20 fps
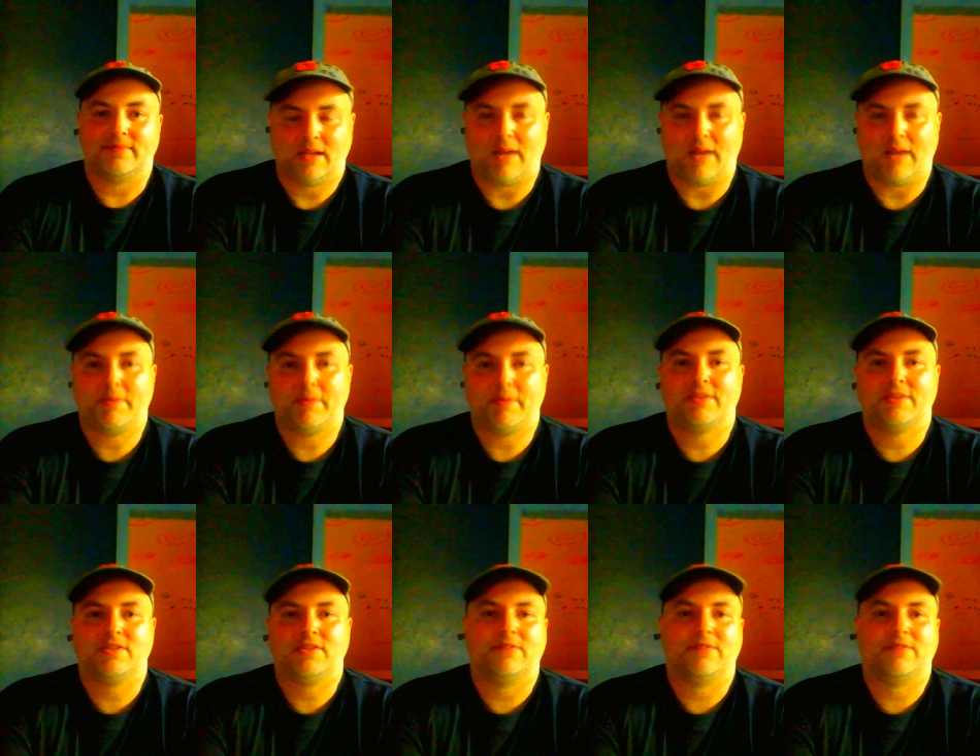I probably
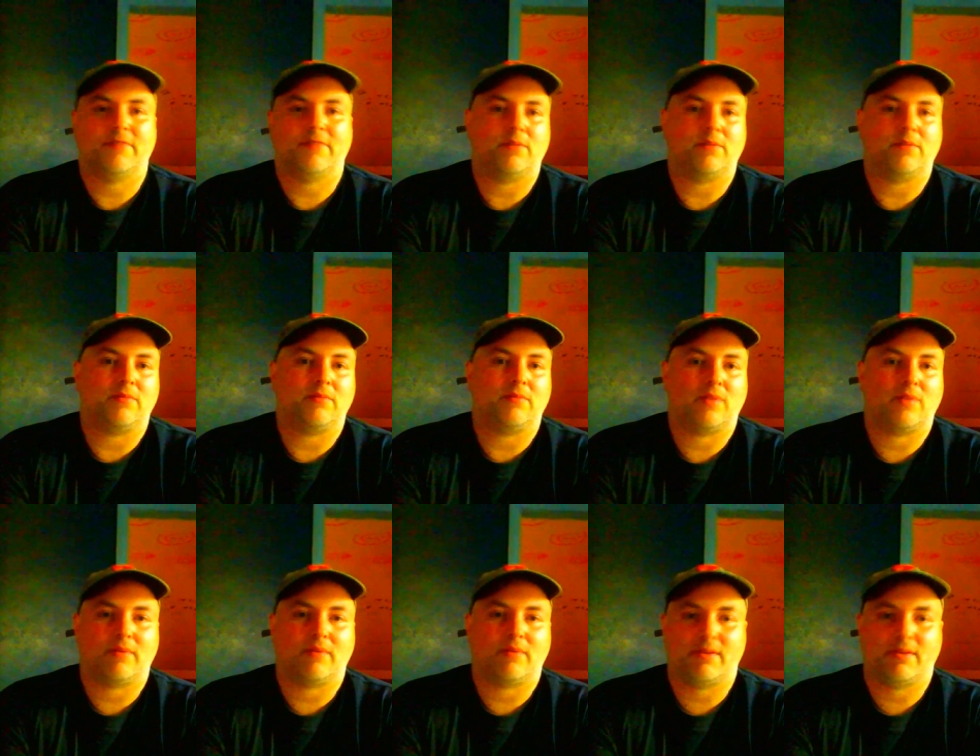should have filmed
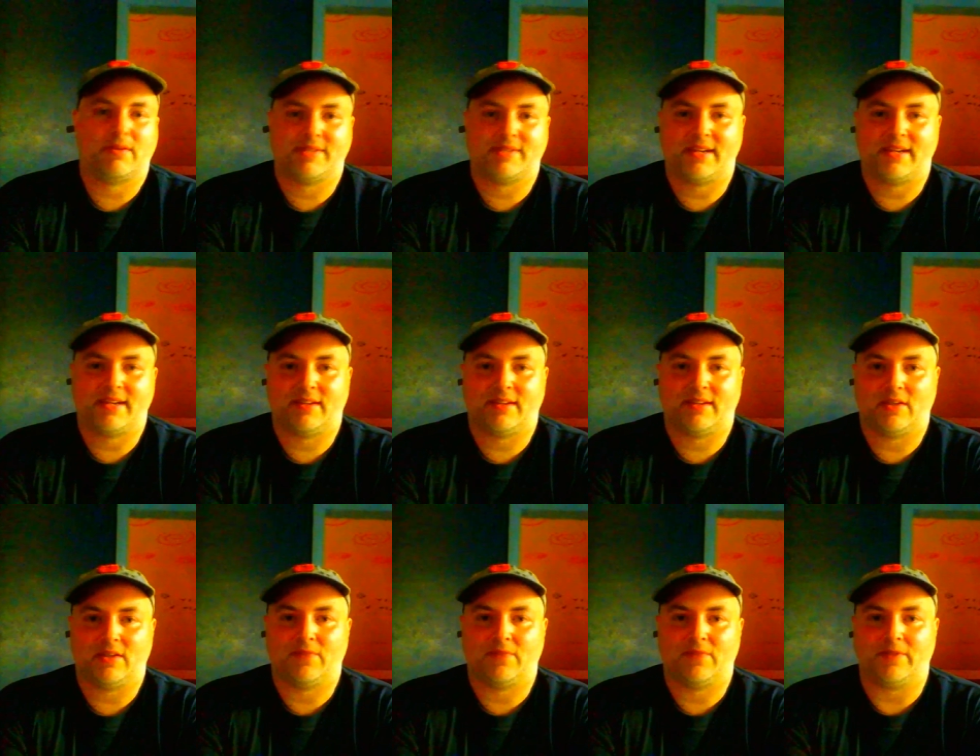more while I was down in
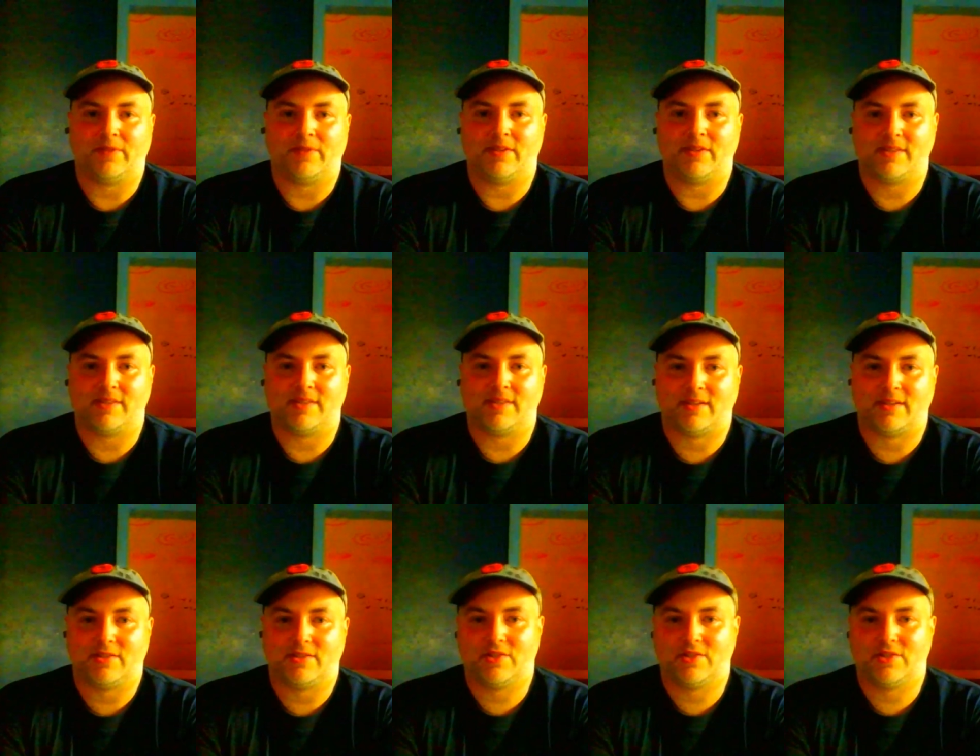Little Falls. I
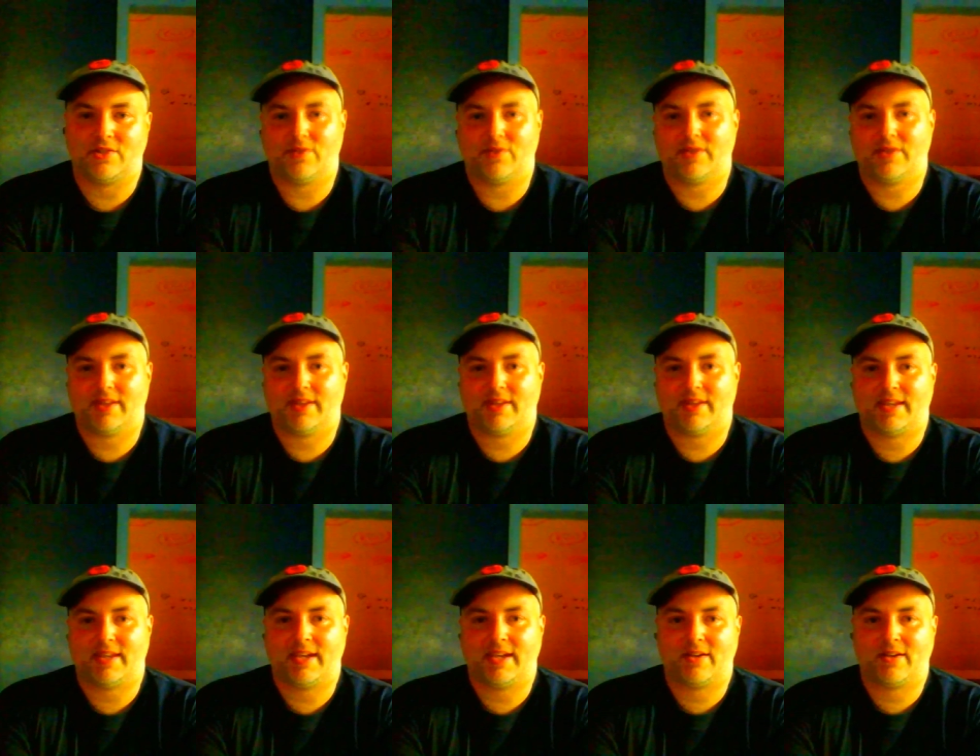could have showed you the
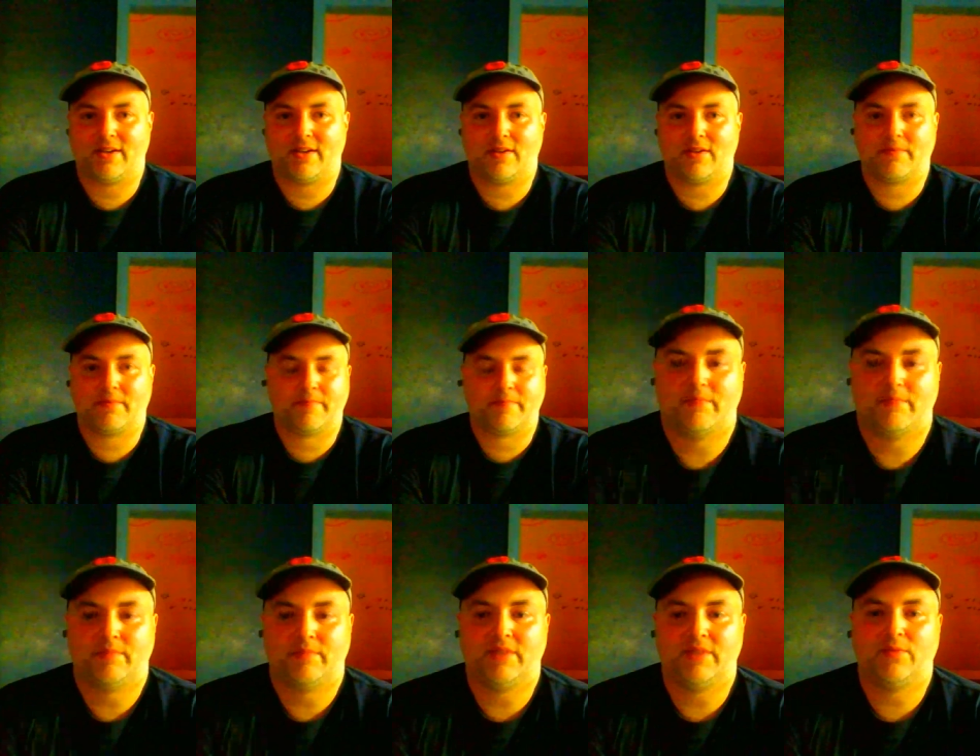theater
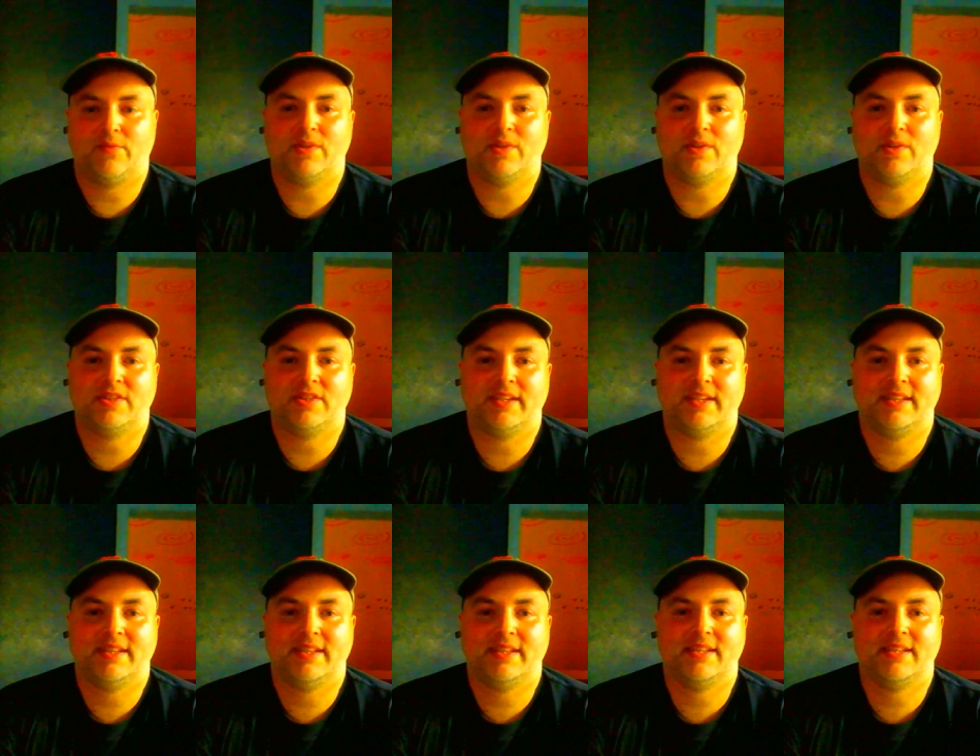but
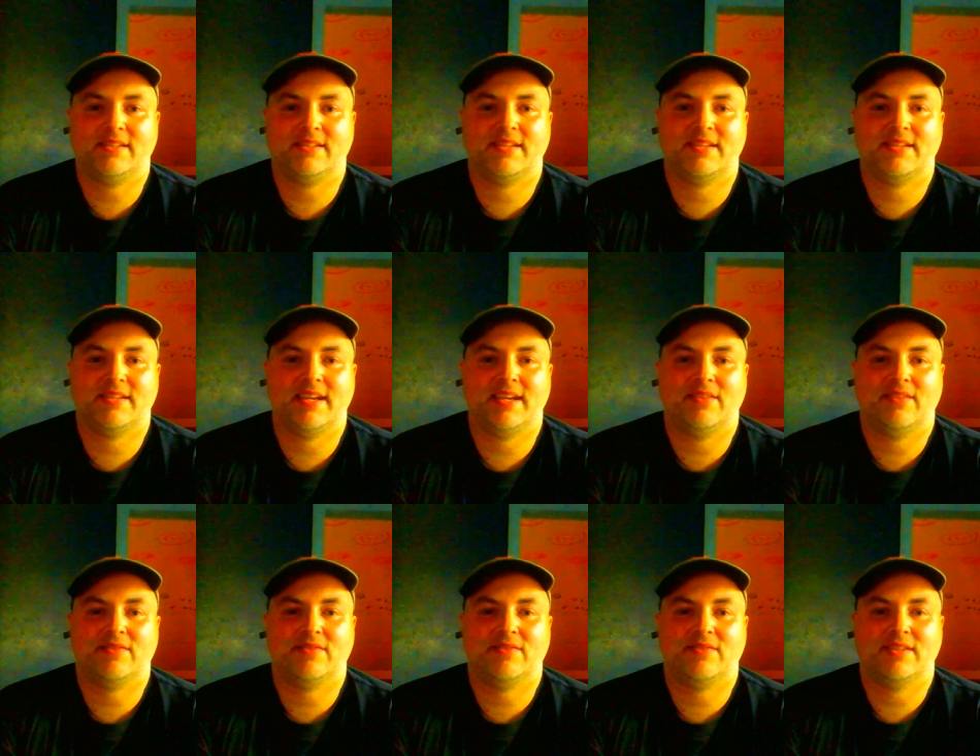unfortunately, this day
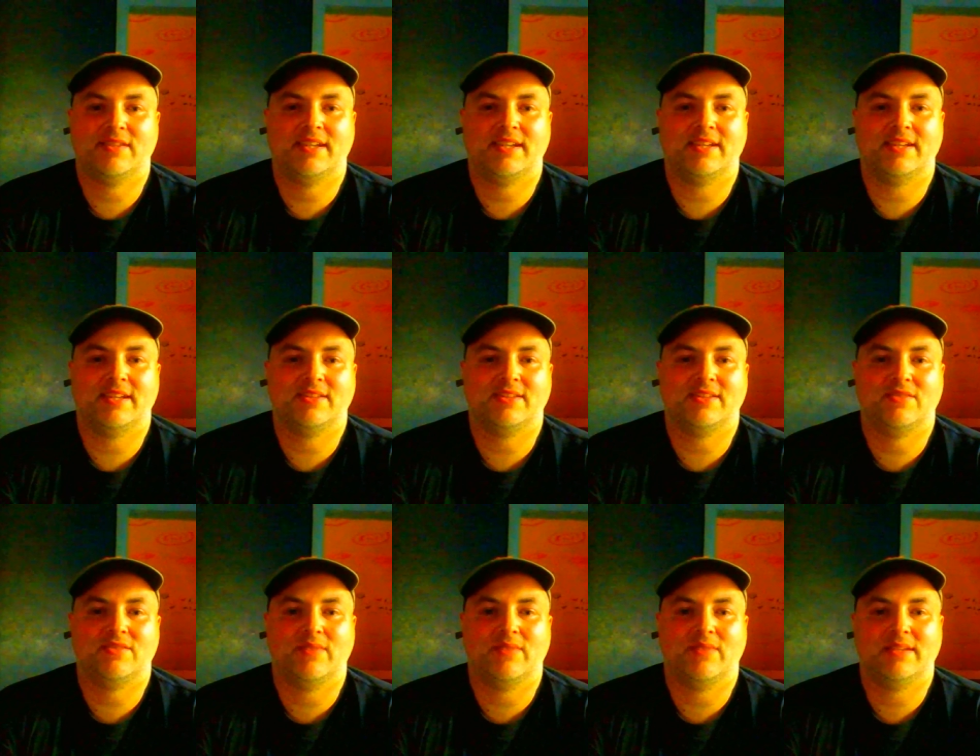looks like it's
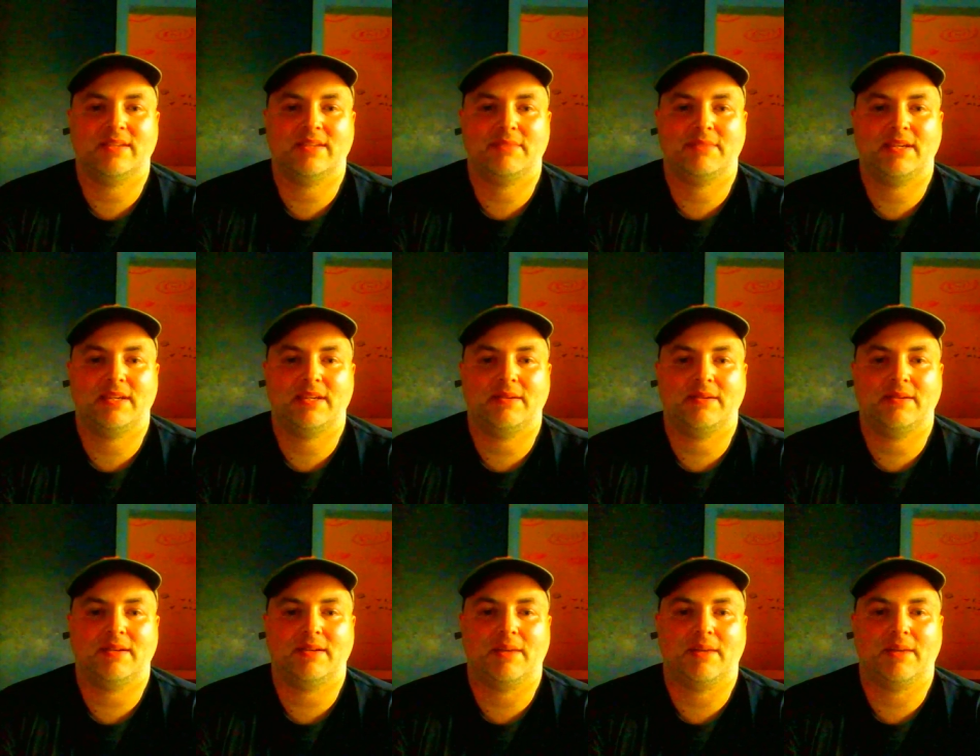going to
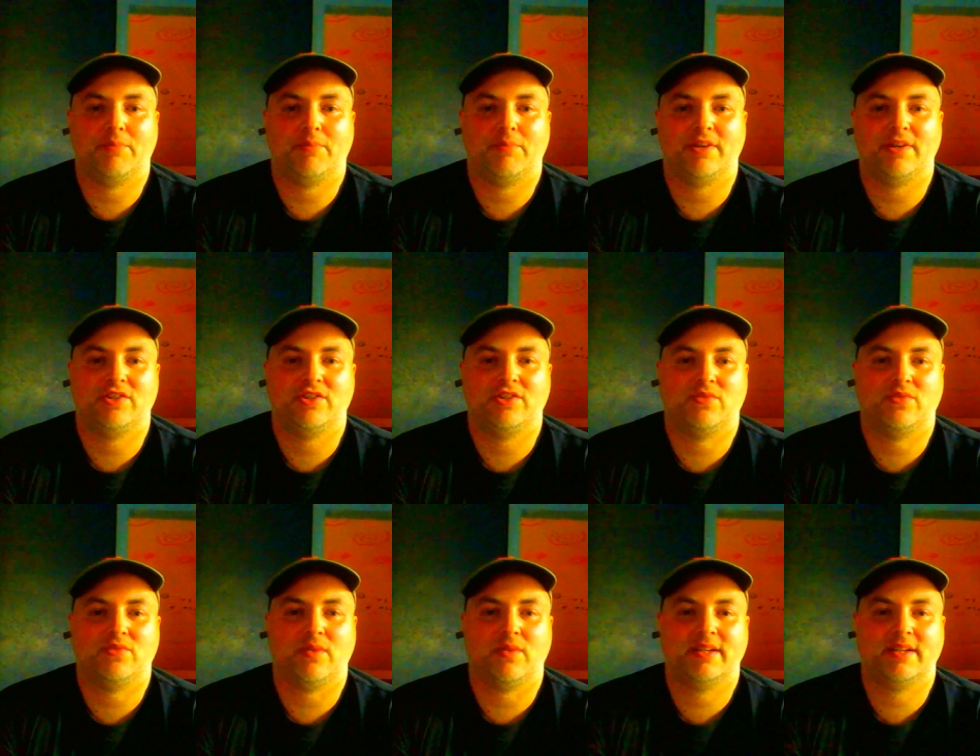be a pretty
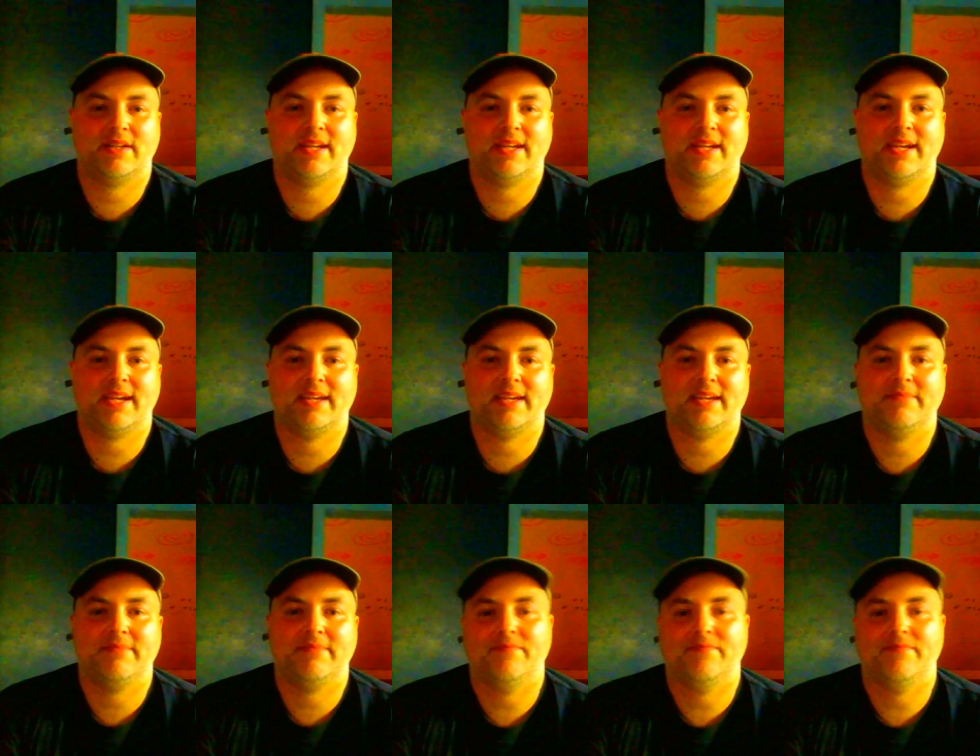short day